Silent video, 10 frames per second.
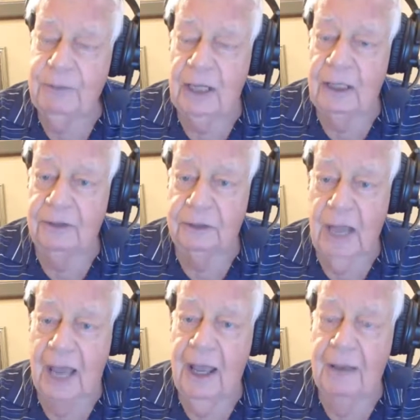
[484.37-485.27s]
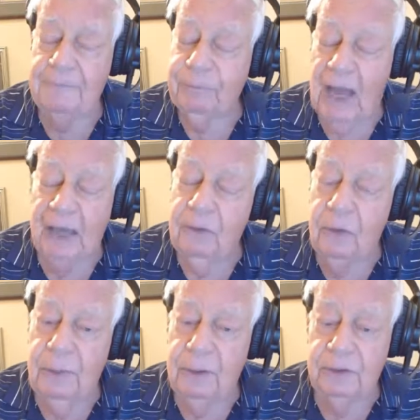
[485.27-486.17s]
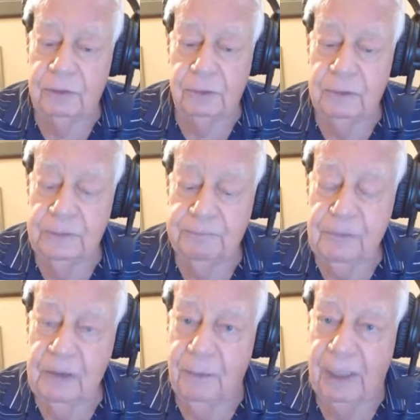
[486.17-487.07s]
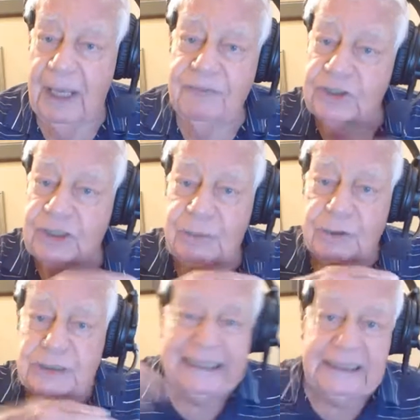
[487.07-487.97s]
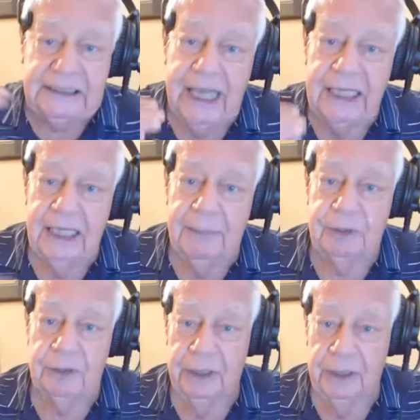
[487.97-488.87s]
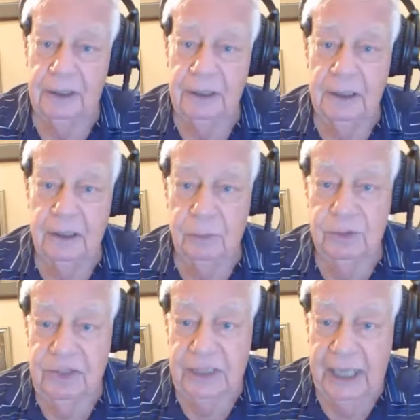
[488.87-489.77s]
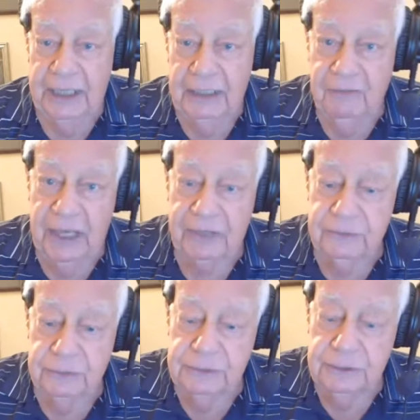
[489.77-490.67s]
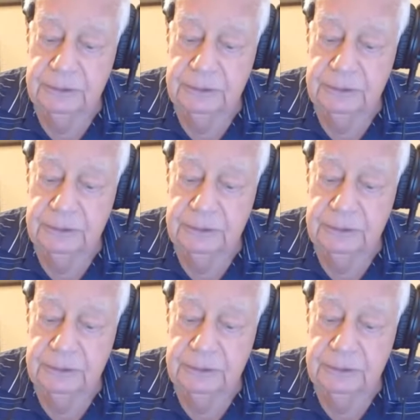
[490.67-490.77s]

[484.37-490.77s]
telling you, I don't know about you, but I've just about had it up to there with the anti-vaxxers.